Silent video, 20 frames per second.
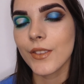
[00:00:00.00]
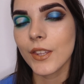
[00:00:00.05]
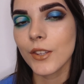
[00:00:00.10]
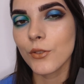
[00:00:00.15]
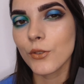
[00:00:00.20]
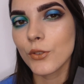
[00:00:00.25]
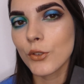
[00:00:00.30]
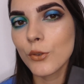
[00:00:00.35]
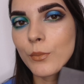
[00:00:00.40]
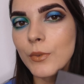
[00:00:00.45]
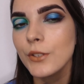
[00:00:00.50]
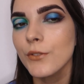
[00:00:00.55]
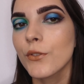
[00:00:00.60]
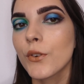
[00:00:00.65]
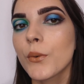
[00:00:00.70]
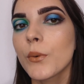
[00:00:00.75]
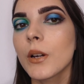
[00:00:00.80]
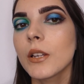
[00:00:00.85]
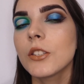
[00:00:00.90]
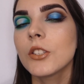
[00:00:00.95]
Thank you so much
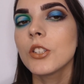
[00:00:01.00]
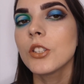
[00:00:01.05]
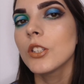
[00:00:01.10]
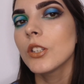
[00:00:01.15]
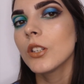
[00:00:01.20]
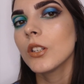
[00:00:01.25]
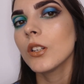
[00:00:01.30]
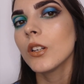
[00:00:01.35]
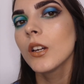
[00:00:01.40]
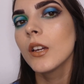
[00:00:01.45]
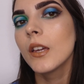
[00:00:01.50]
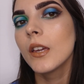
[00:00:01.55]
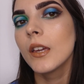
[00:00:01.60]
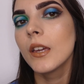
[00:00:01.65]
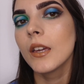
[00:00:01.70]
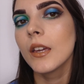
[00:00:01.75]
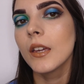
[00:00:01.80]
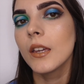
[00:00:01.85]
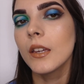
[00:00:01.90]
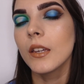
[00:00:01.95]
for watching,
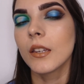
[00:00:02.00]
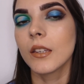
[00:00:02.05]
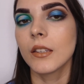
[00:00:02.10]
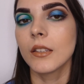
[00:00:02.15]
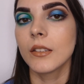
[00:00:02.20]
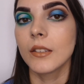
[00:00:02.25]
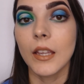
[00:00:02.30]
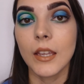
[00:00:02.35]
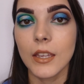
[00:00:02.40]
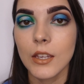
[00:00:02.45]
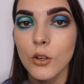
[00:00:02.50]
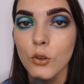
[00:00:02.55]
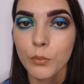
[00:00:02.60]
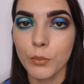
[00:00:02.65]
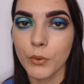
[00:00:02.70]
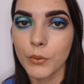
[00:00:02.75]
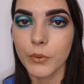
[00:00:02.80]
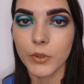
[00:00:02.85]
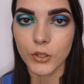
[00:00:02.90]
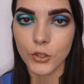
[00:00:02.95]
and I
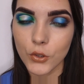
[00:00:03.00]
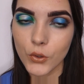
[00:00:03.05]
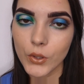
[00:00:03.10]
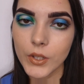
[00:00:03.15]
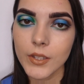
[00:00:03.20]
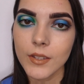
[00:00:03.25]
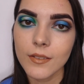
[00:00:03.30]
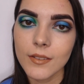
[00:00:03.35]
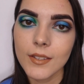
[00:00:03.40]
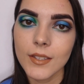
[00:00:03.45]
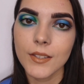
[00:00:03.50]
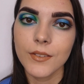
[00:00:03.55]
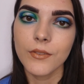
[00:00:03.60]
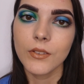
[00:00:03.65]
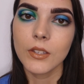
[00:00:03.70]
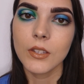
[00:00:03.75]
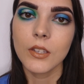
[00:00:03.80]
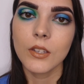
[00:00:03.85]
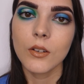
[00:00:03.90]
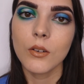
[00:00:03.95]
hope you enjoyed this
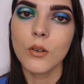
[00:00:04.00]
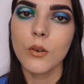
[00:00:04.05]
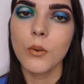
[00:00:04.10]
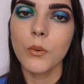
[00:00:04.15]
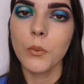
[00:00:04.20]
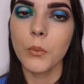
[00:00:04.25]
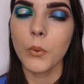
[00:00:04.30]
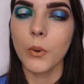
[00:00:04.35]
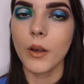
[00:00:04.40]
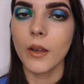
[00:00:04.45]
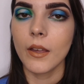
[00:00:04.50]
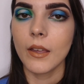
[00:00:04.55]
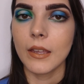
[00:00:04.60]
video,